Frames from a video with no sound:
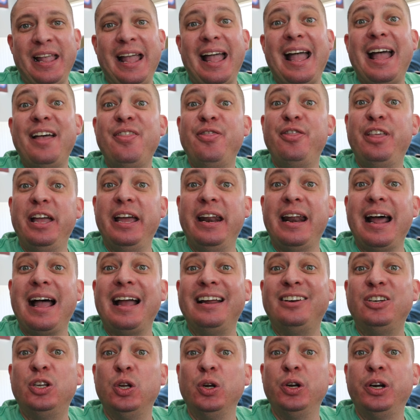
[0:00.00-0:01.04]
And then
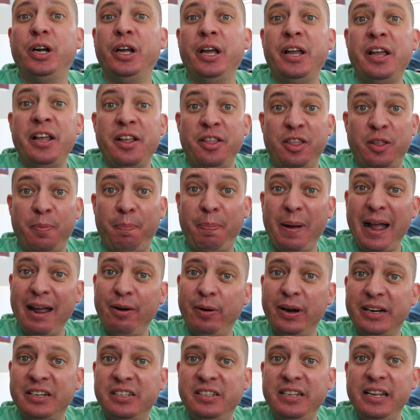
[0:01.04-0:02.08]
I took the
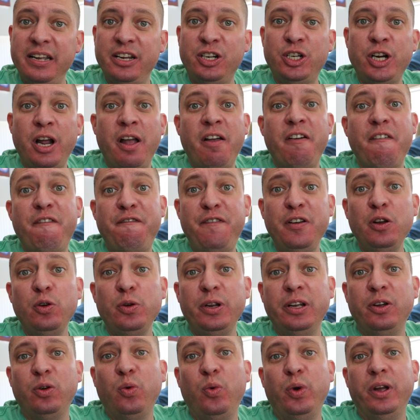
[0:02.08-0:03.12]
Pyrex dish, filled
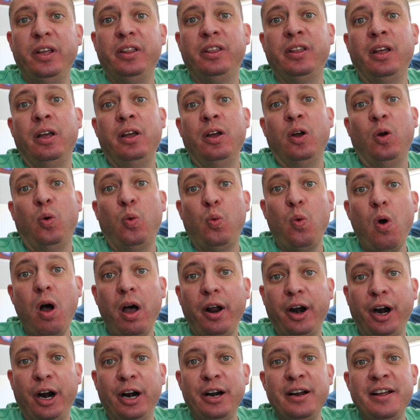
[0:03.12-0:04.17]
it with
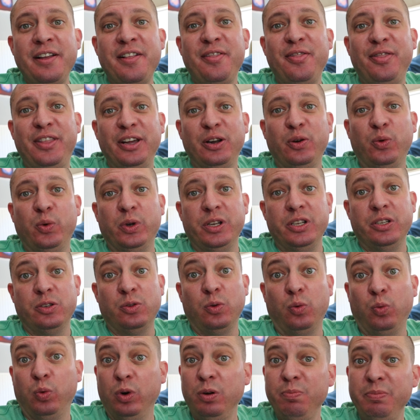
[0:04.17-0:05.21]
water that
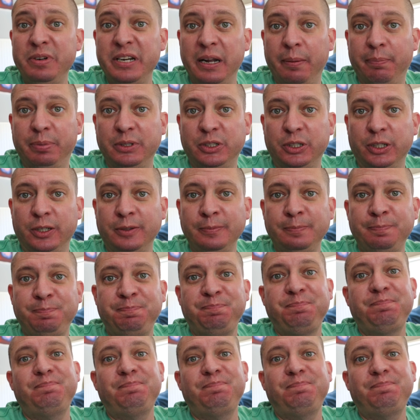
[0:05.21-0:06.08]
was room temperature,